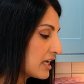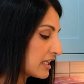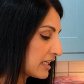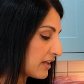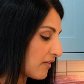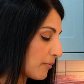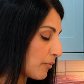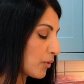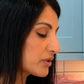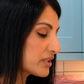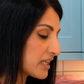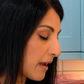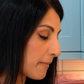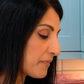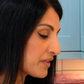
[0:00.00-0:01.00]
give it more
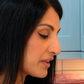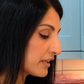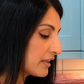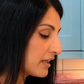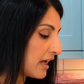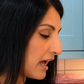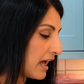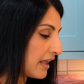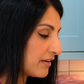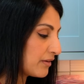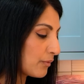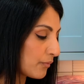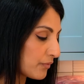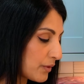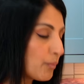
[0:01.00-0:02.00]
depth.
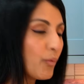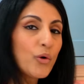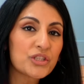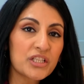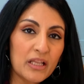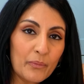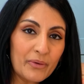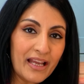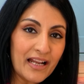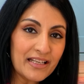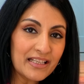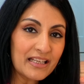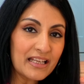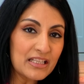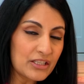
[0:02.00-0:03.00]
And the water that we
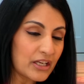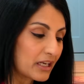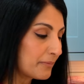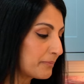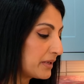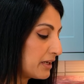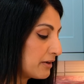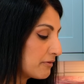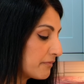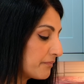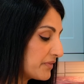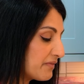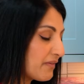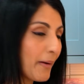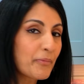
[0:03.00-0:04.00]
added is going to be
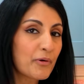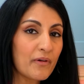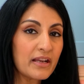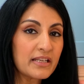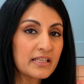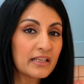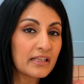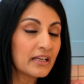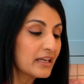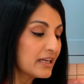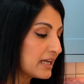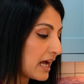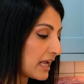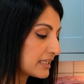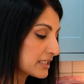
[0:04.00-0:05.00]
evaporating
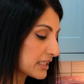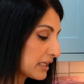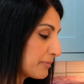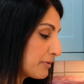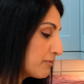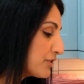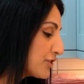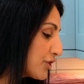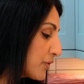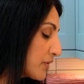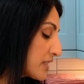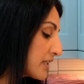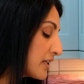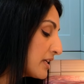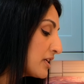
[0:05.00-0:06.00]
and it's going to be
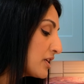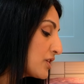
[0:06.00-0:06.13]
reduced.